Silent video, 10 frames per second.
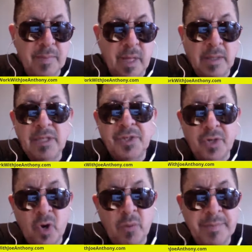unless your
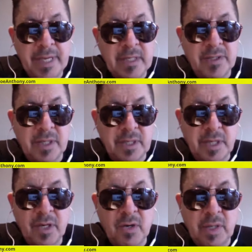home needs it,
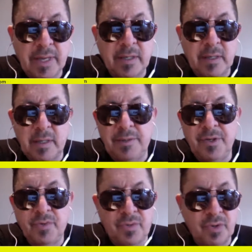like a
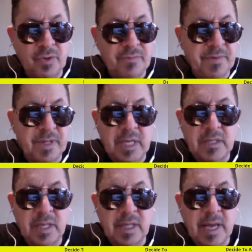new roof and
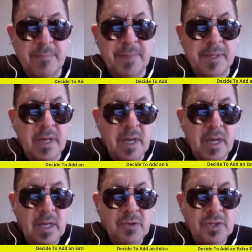things like that, but
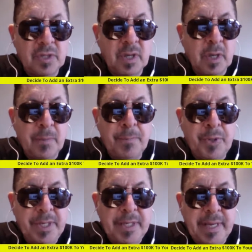just putting